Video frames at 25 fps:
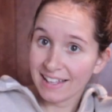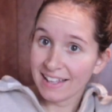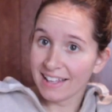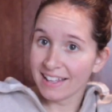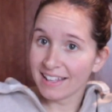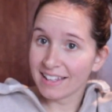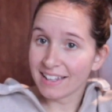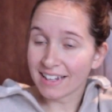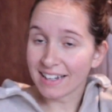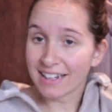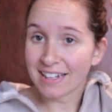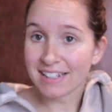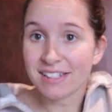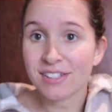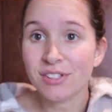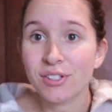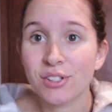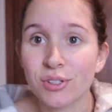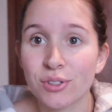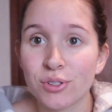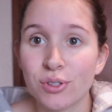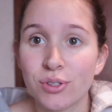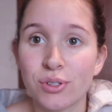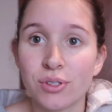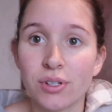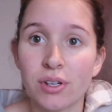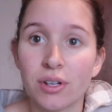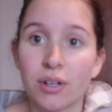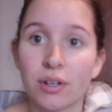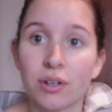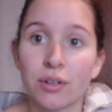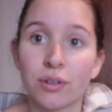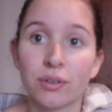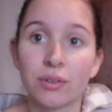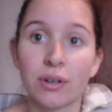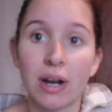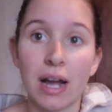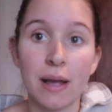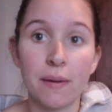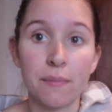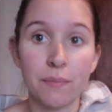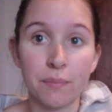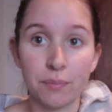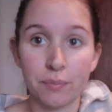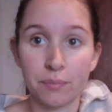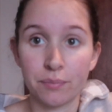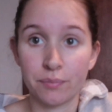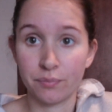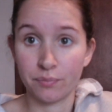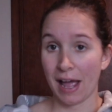Hey guys, so
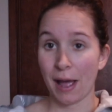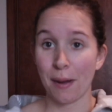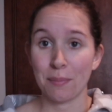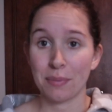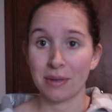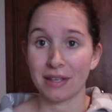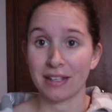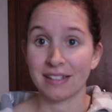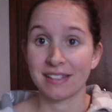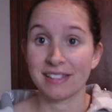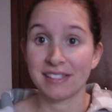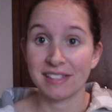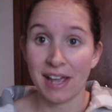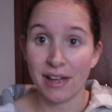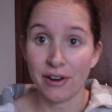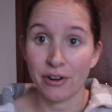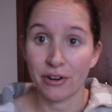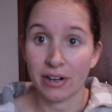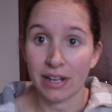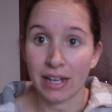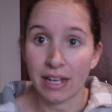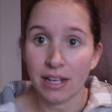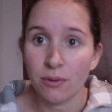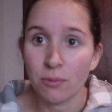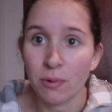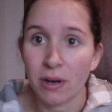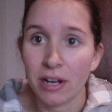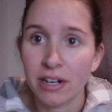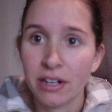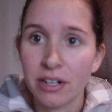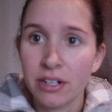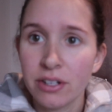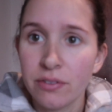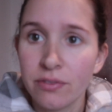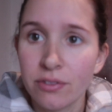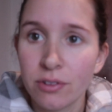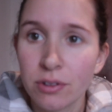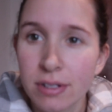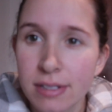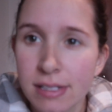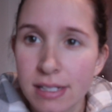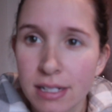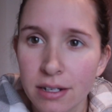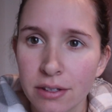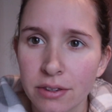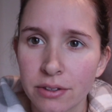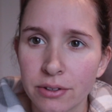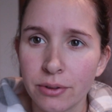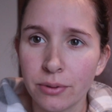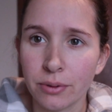I'm happy Saturday. Why are you
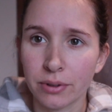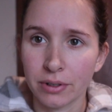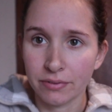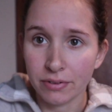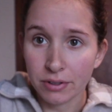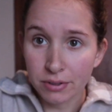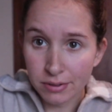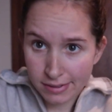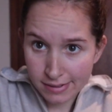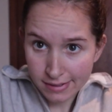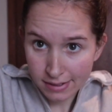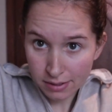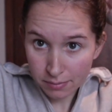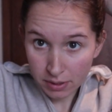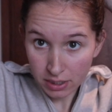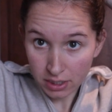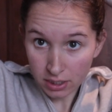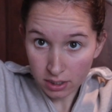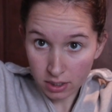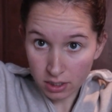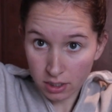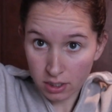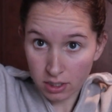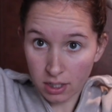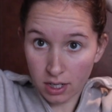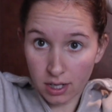focusing on the door? Focus on me.